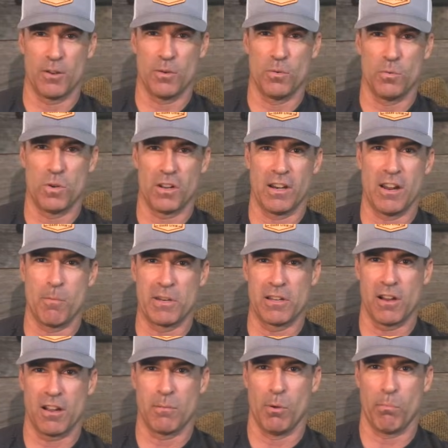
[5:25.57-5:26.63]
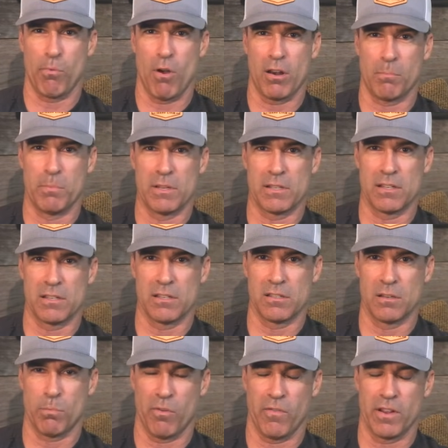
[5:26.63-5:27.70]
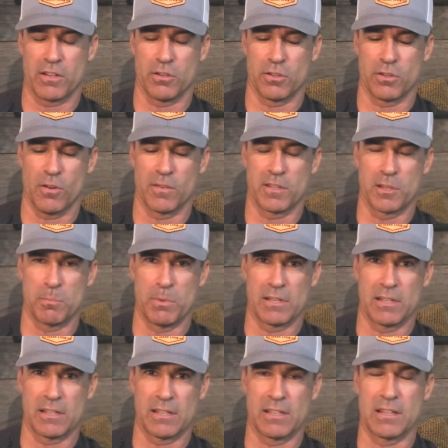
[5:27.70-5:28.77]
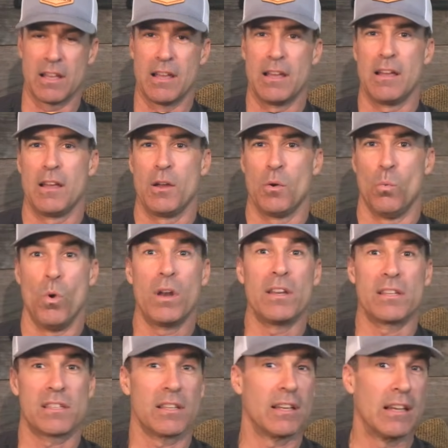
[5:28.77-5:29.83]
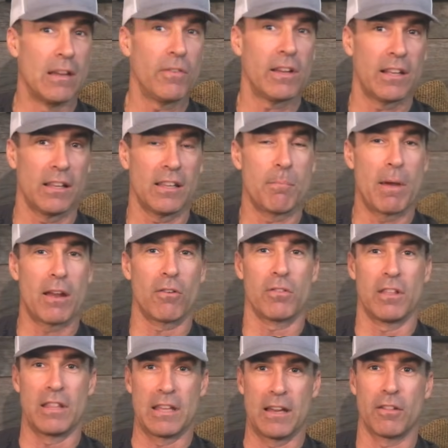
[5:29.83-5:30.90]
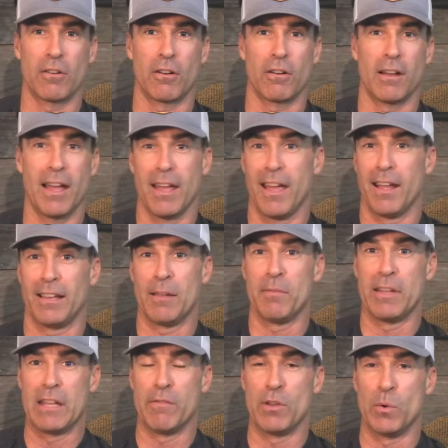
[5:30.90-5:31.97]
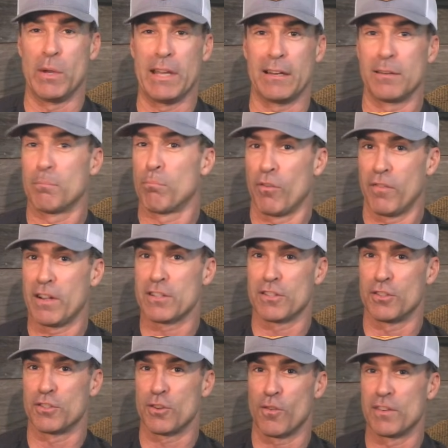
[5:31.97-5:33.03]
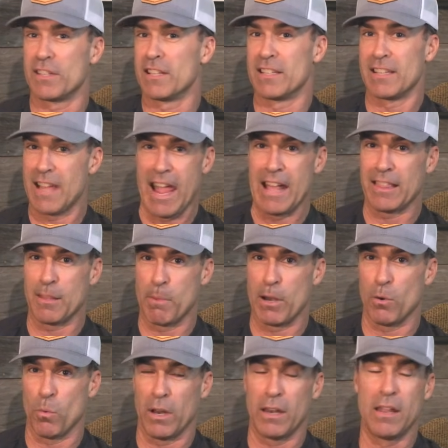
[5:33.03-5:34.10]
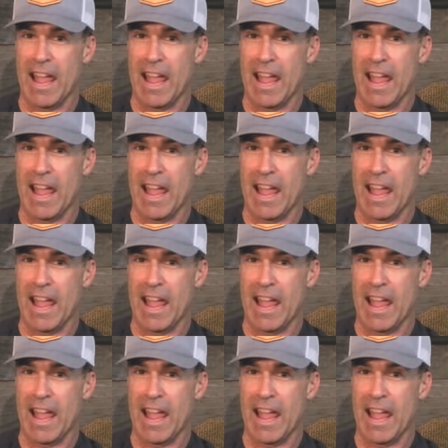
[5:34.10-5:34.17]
we're going to hear me talk about product businesses and professional services businesses. One is significantly better than the other. And let me give you a hint, professional services ain't the better one,